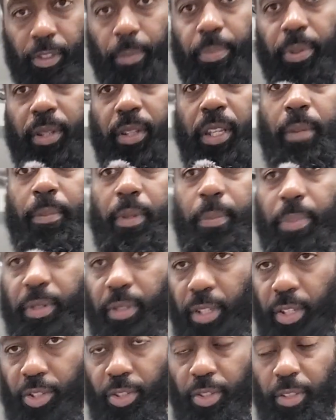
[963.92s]
to put them in
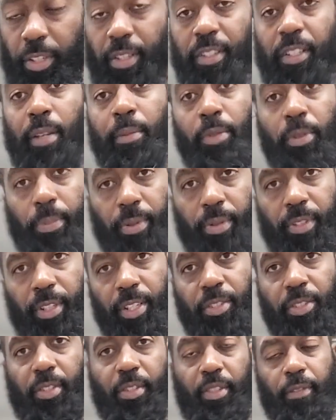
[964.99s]
similar
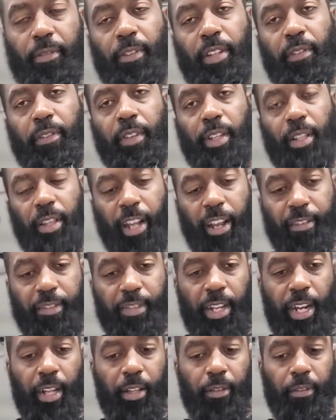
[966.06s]
positions of living a
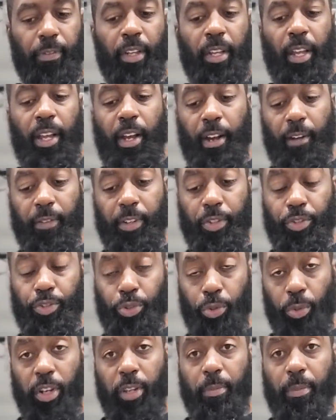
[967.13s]
lifestyle of
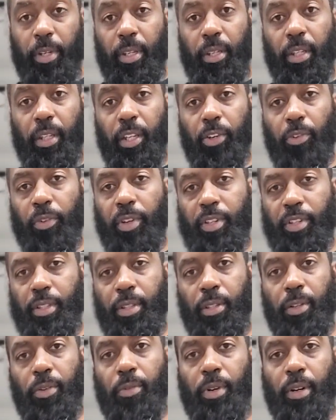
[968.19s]
enjoyment, increasing
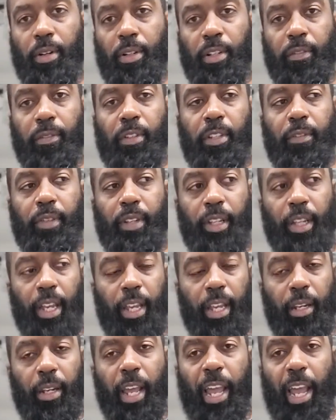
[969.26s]
their quality of living
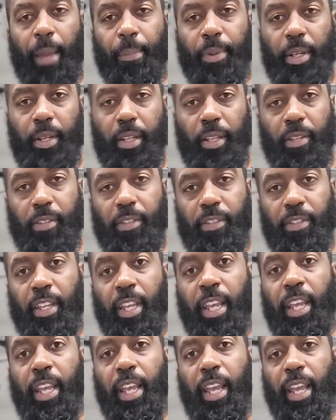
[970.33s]
and happiness,
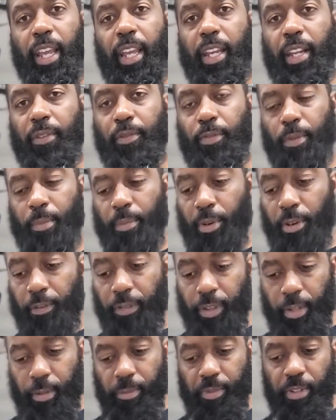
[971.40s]
and
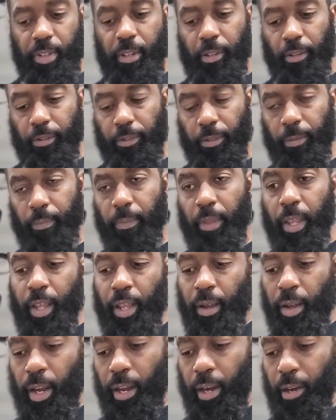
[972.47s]
removing themselves from
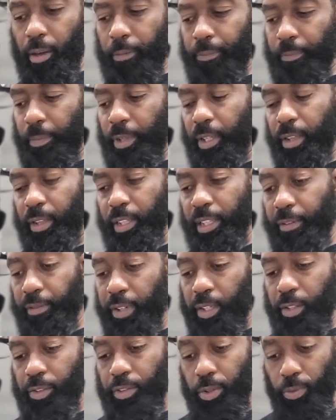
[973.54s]

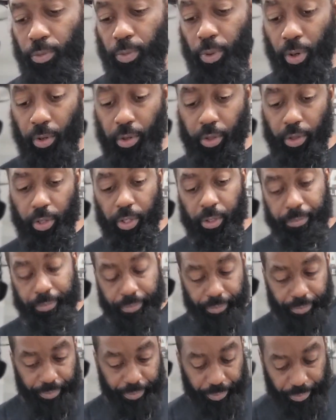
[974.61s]
living to work.
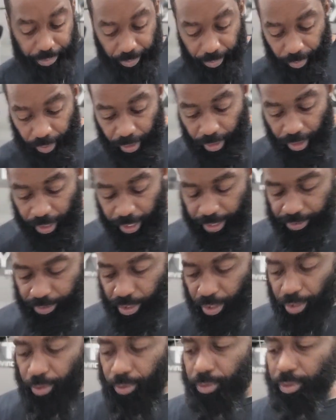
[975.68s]

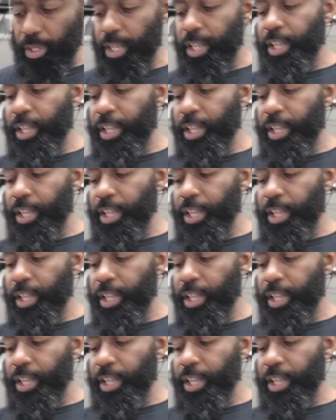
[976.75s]
So